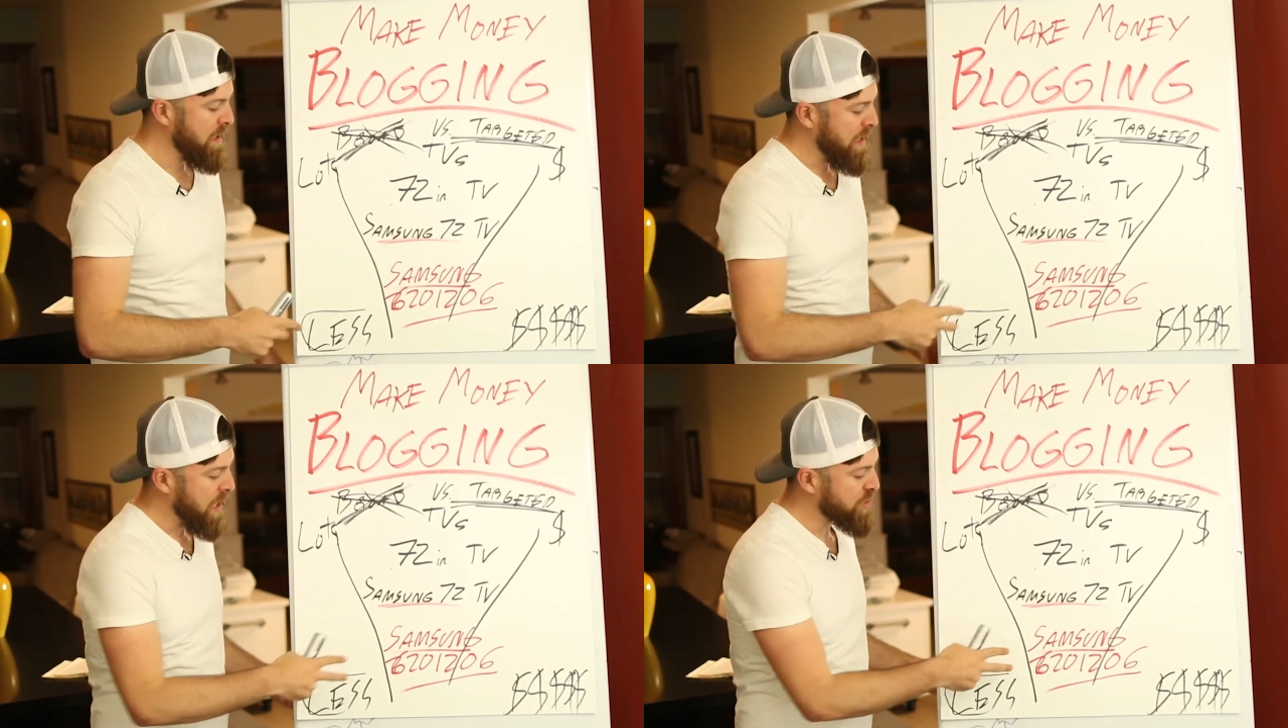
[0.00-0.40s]

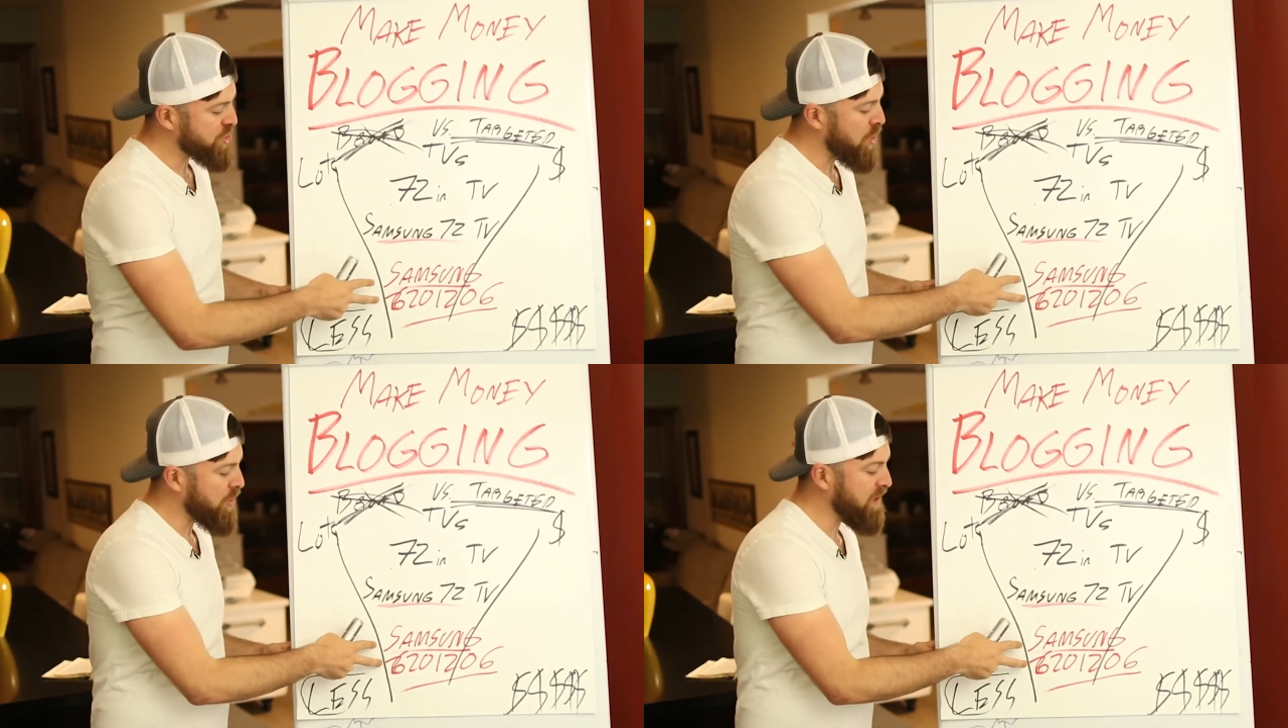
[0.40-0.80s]
and
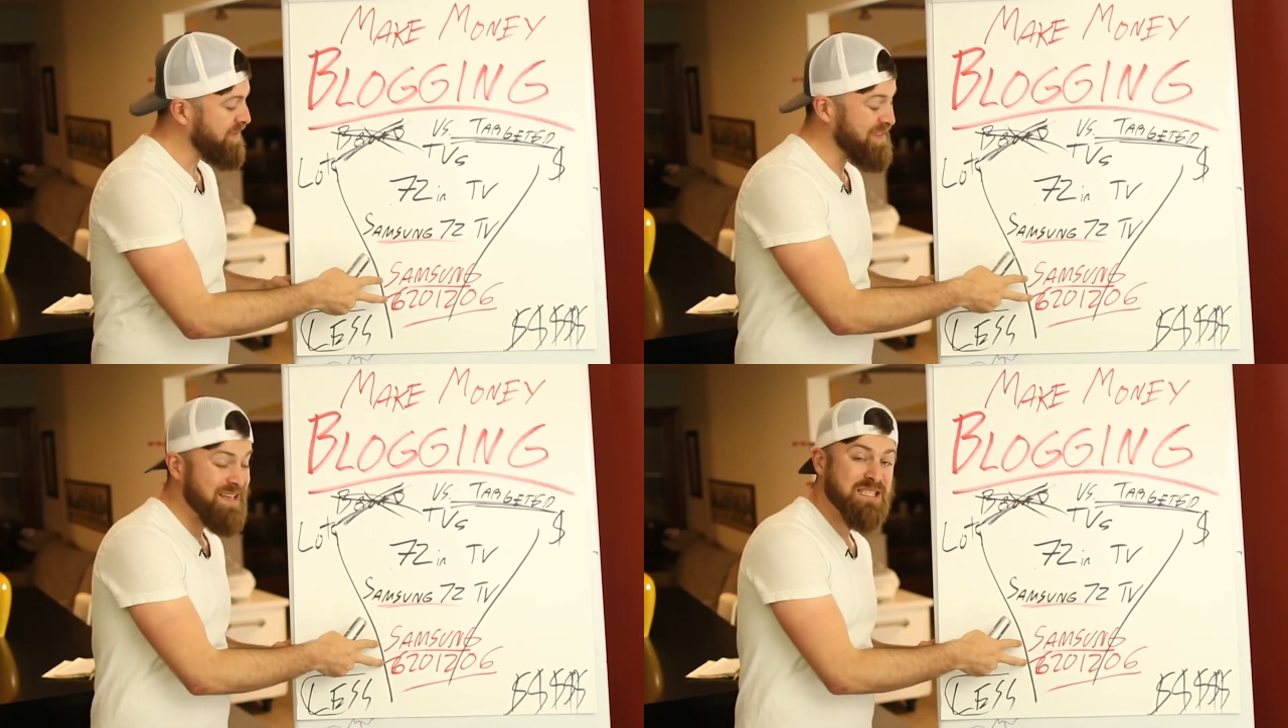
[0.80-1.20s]

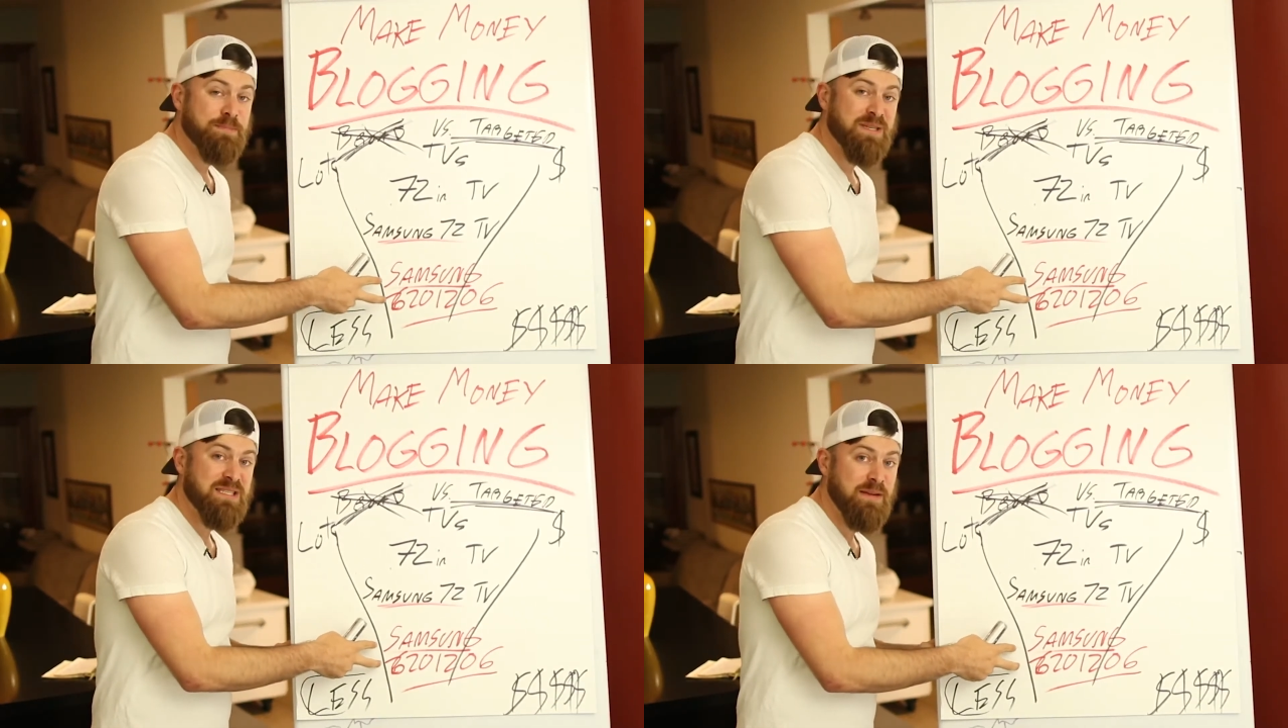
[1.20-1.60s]
target these
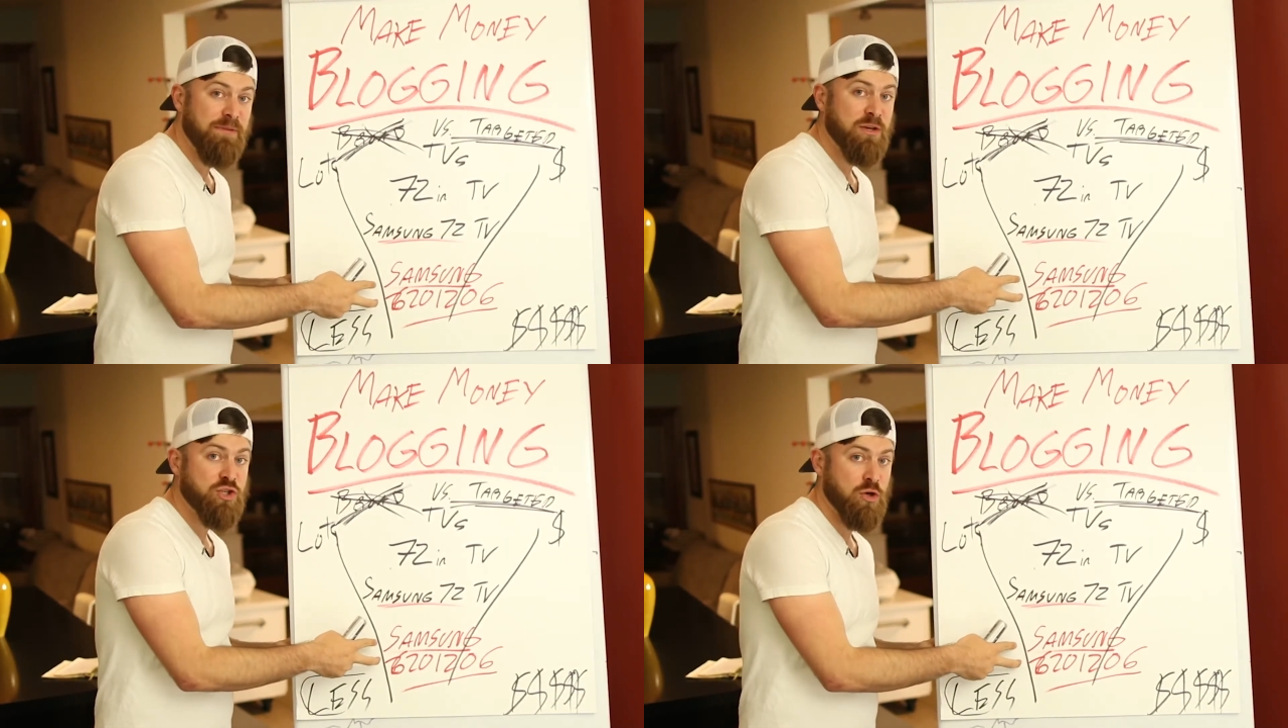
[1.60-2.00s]

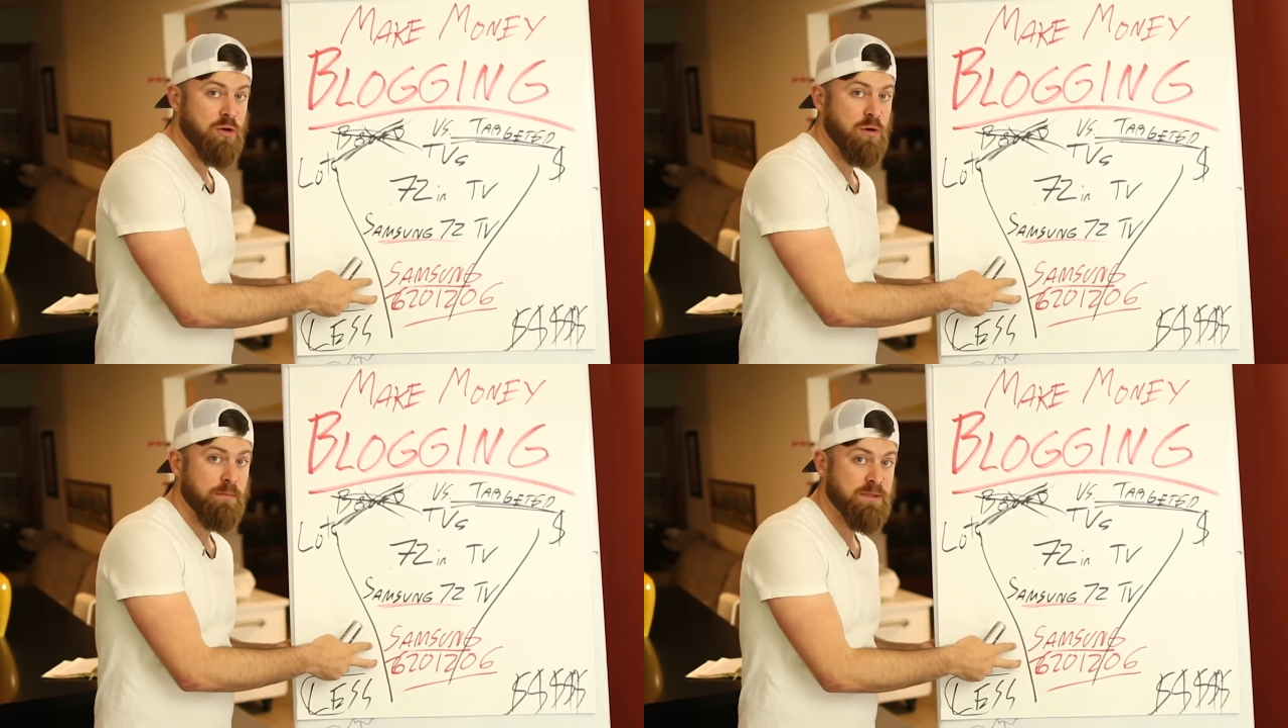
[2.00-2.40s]
specific
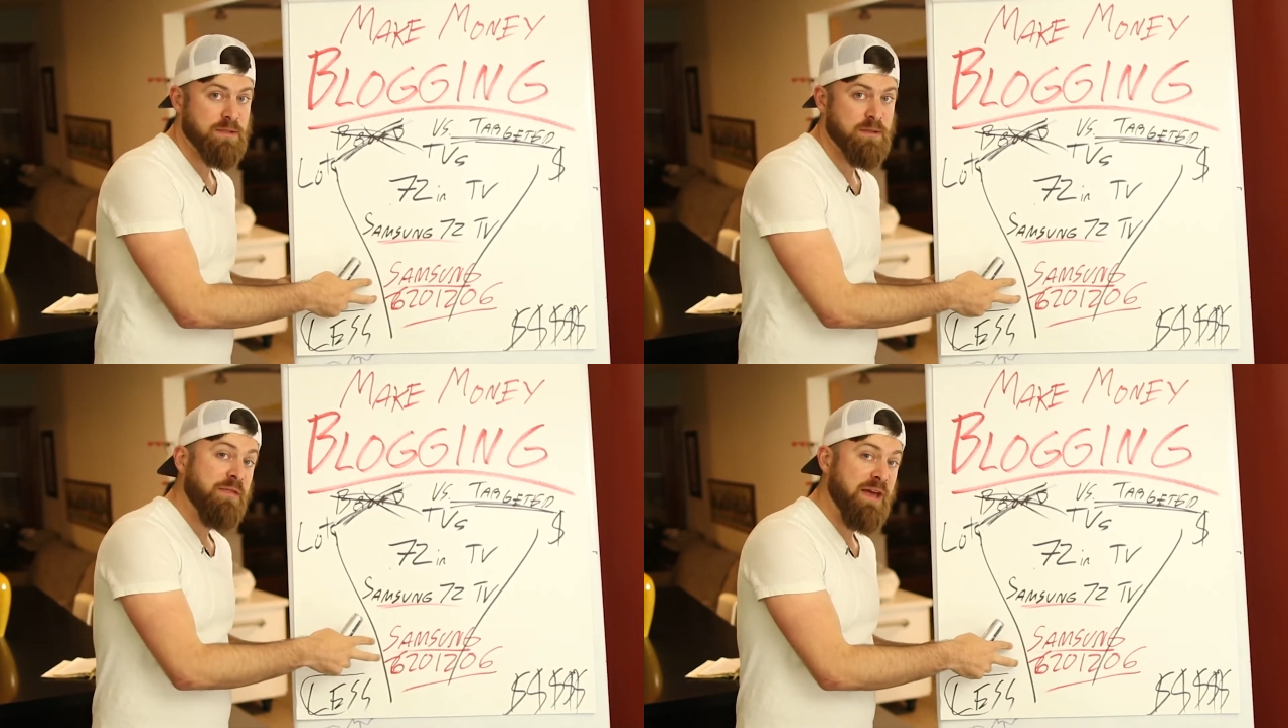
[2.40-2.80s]

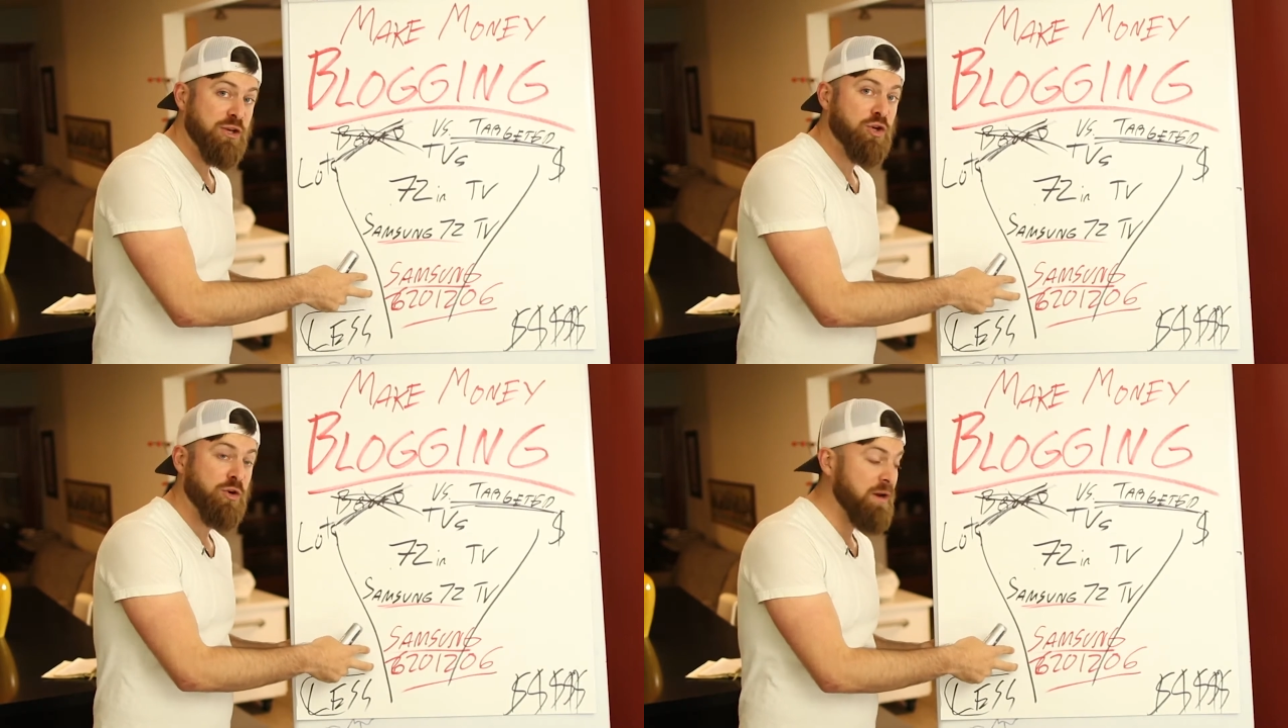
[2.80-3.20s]
terms, then
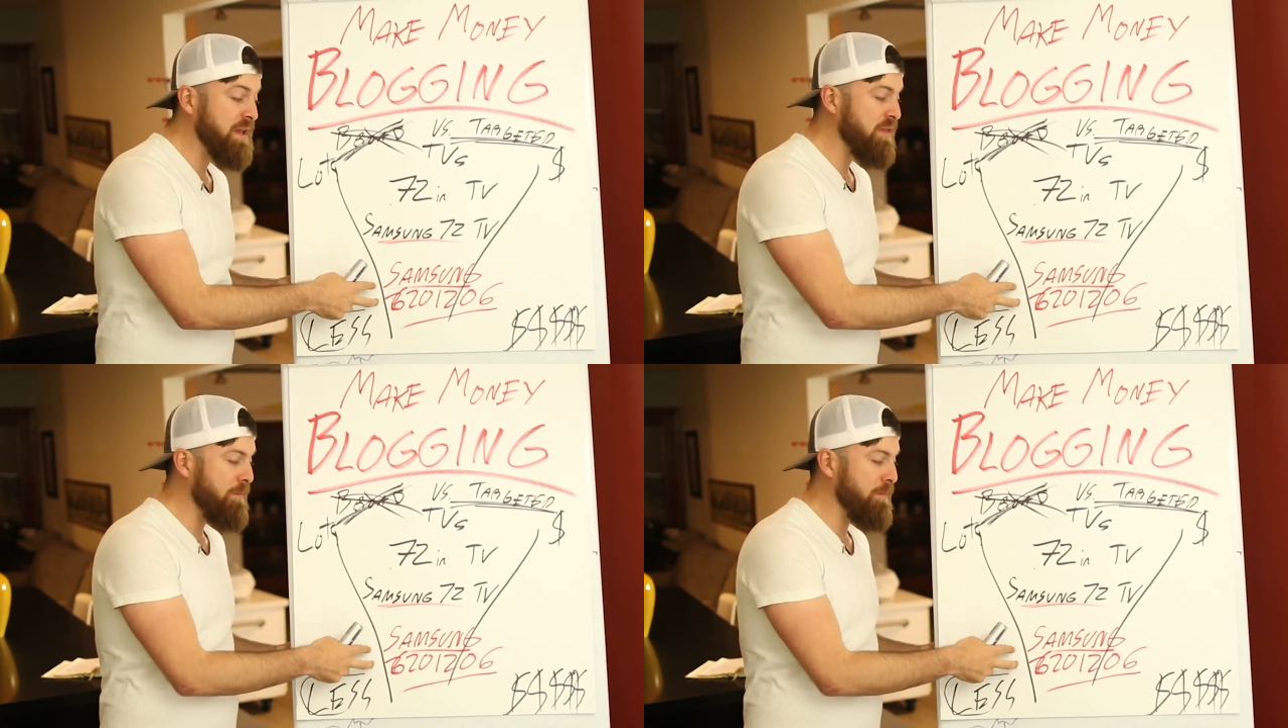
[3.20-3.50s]
you're in the